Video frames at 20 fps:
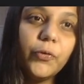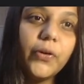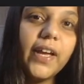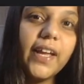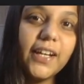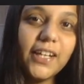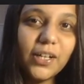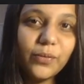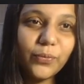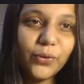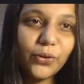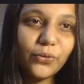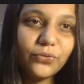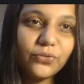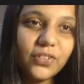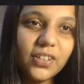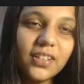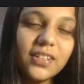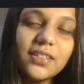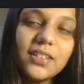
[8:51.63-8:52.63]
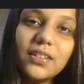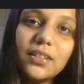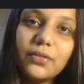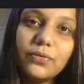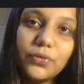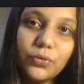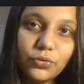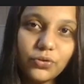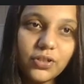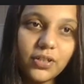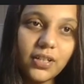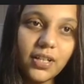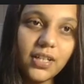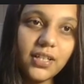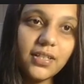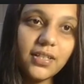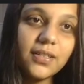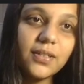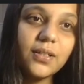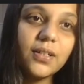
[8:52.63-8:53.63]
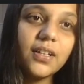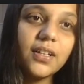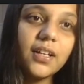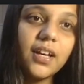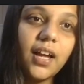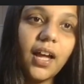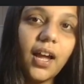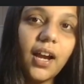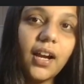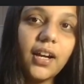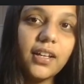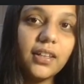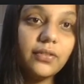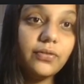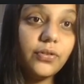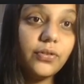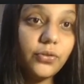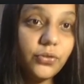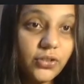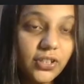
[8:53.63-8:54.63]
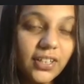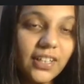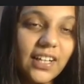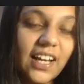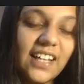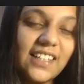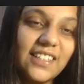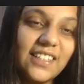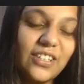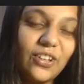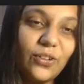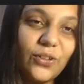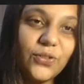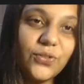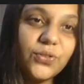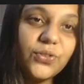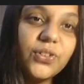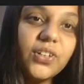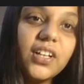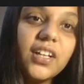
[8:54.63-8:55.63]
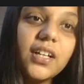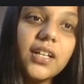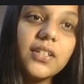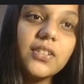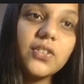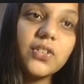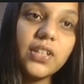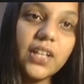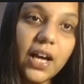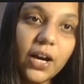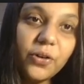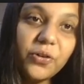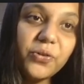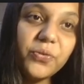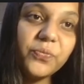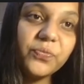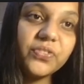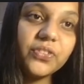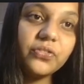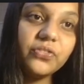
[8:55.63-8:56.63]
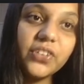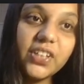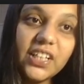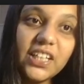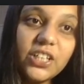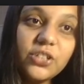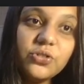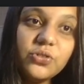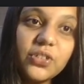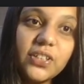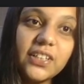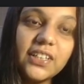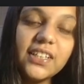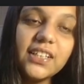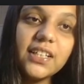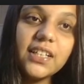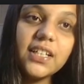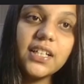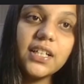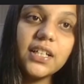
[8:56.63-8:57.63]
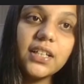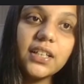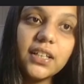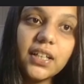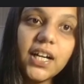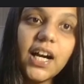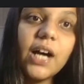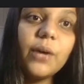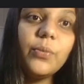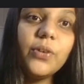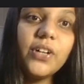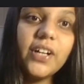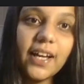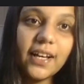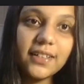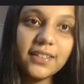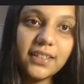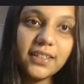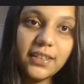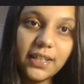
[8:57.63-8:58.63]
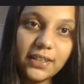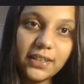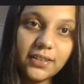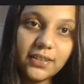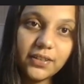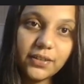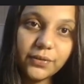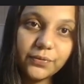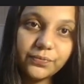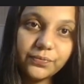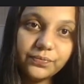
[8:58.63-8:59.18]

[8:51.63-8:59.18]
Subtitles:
n number of things in the future days and in the future classes also. So now we need to learn the carbon dioxide test.